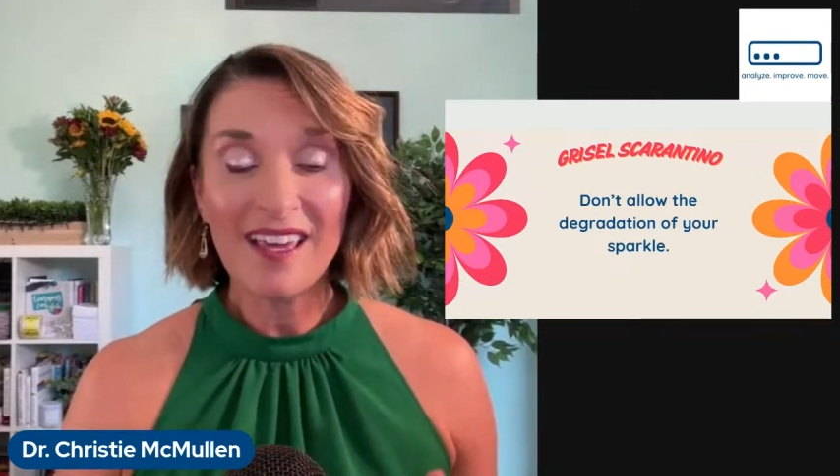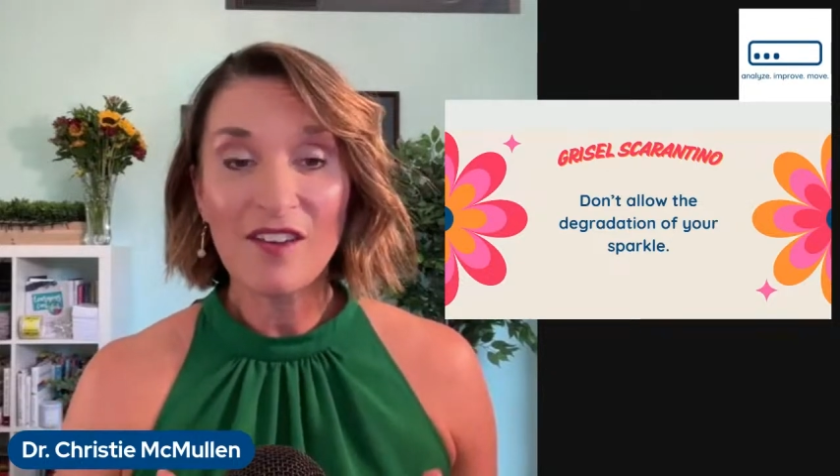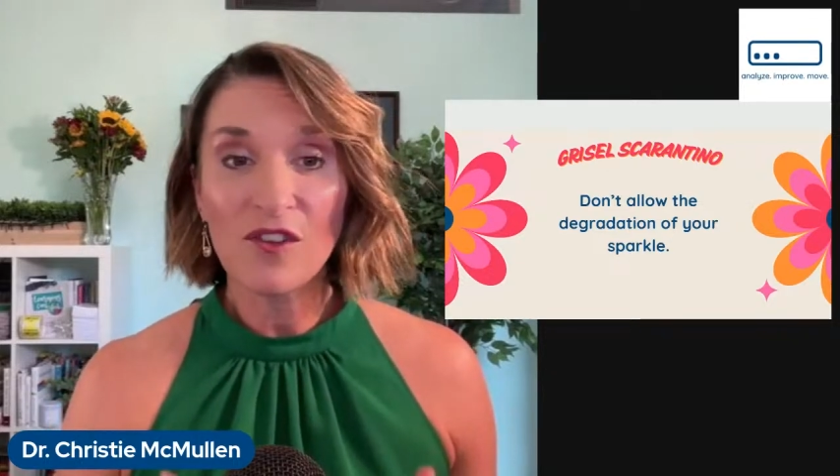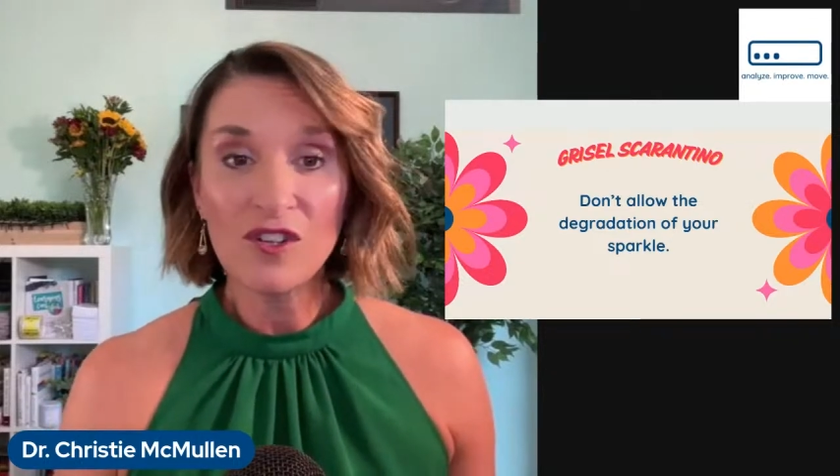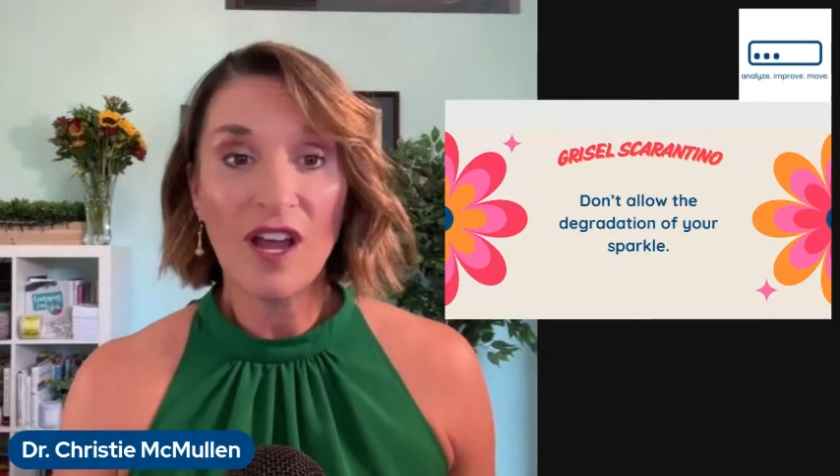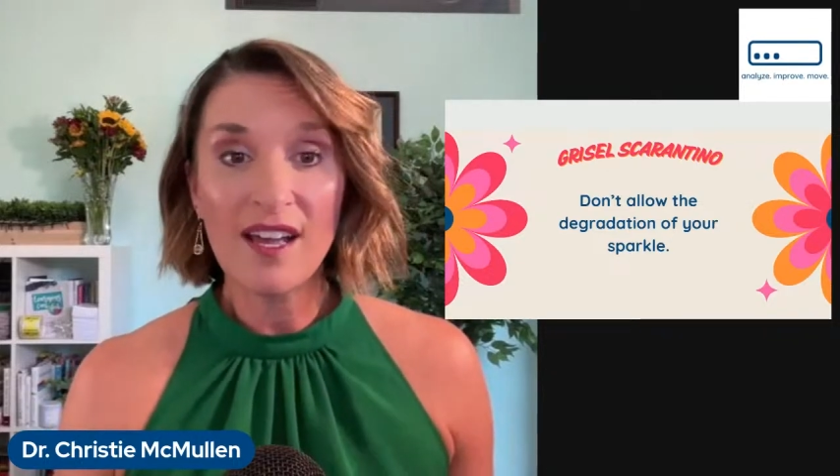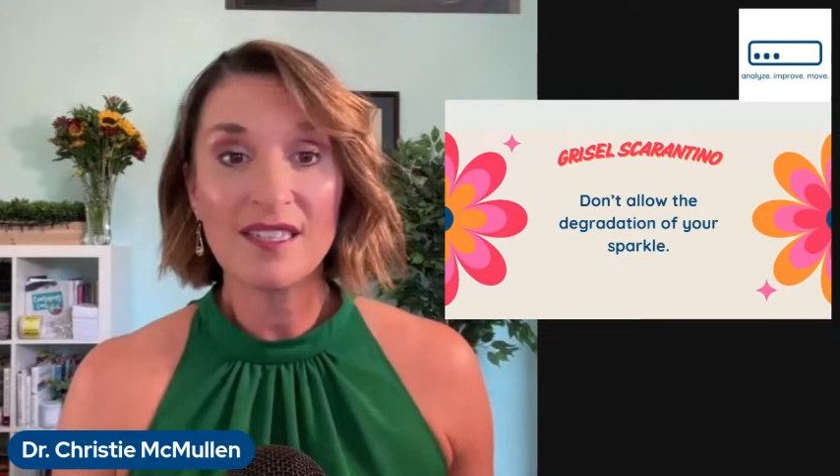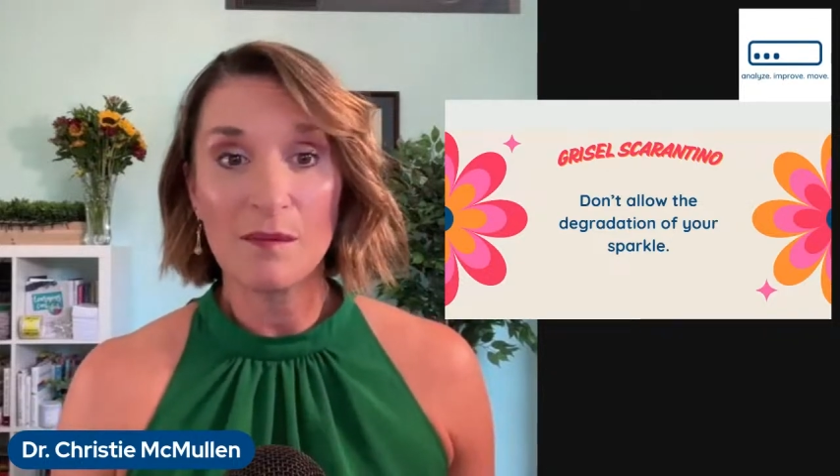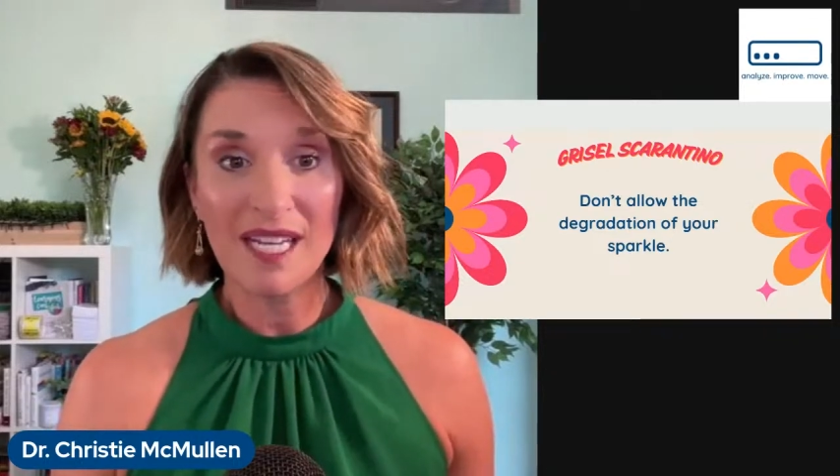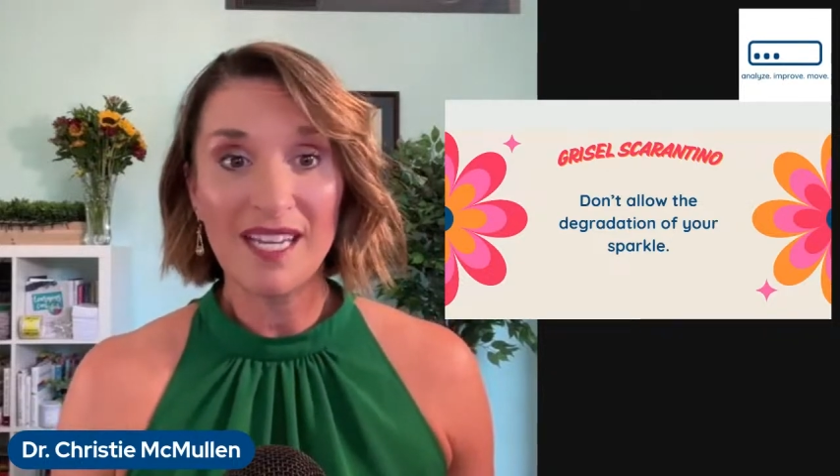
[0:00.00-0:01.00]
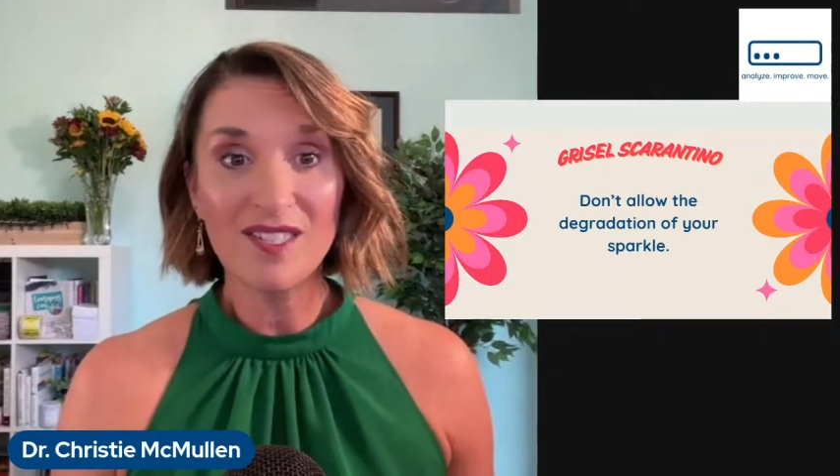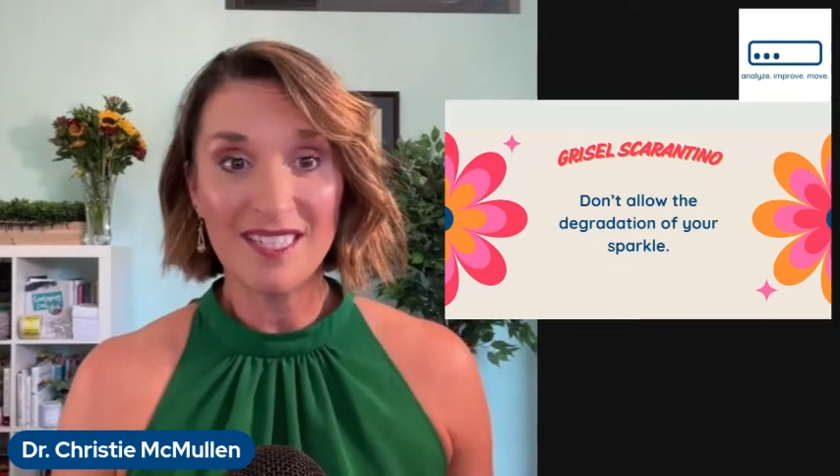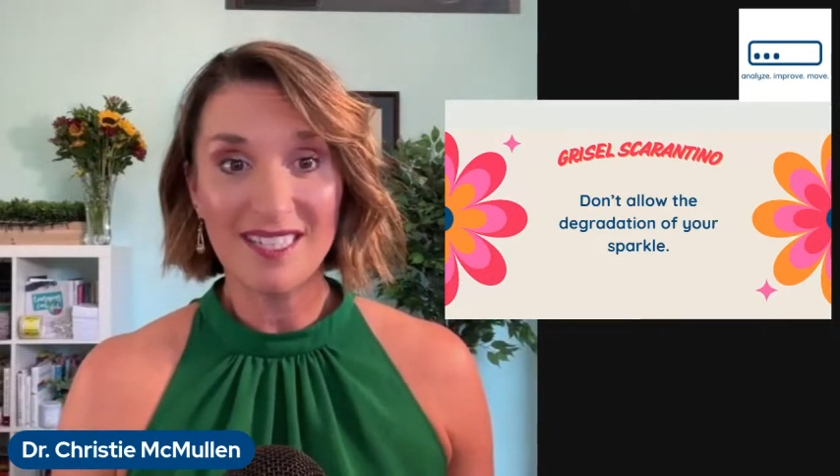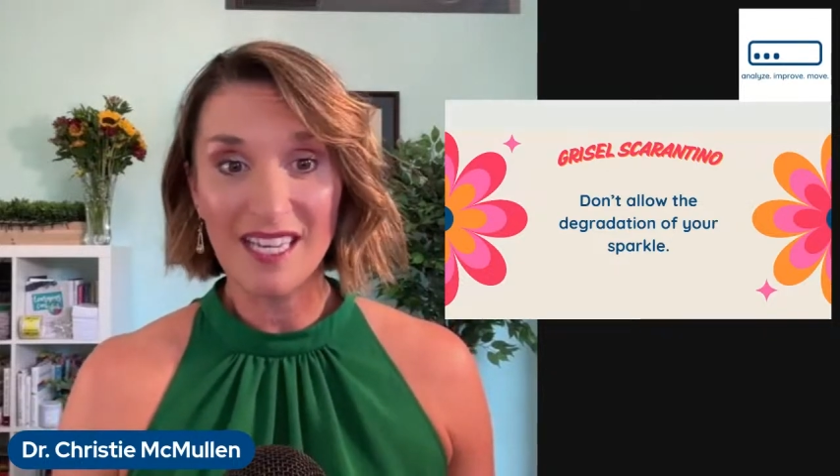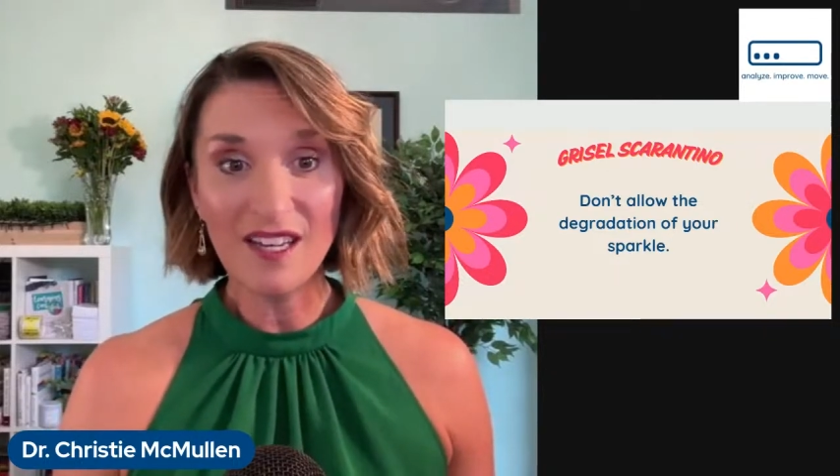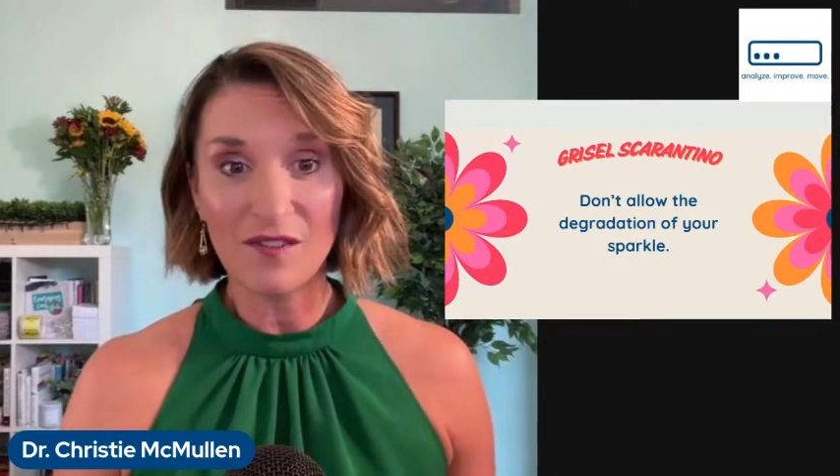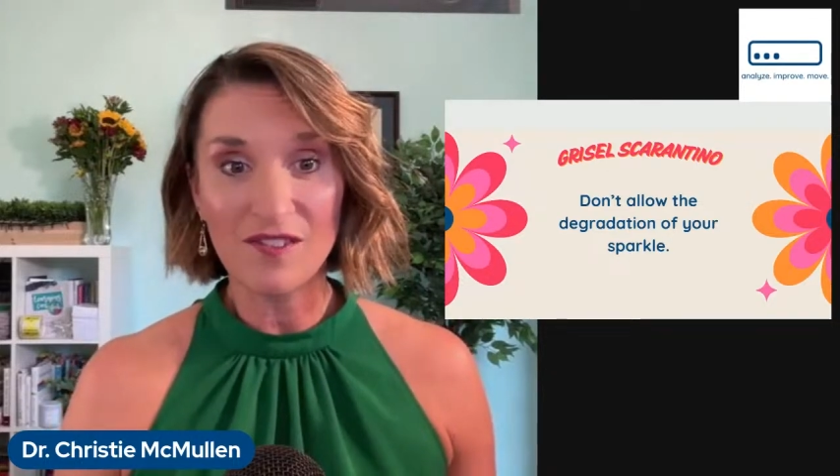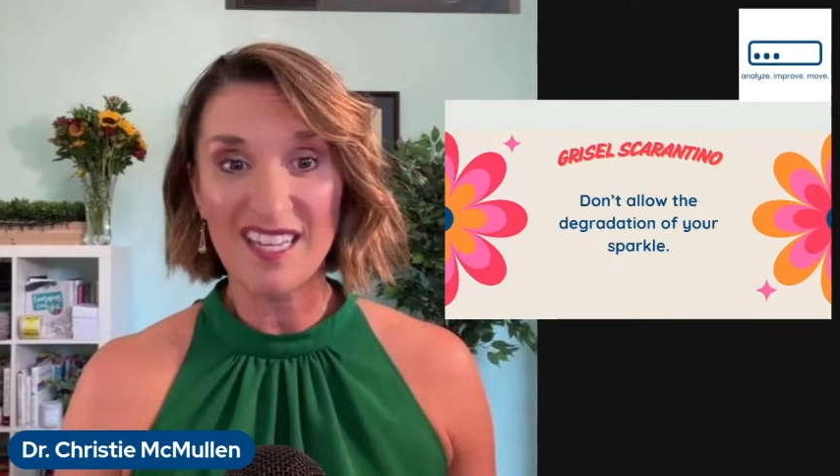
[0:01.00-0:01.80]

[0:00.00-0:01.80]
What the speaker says: if you're not somebody else's gift.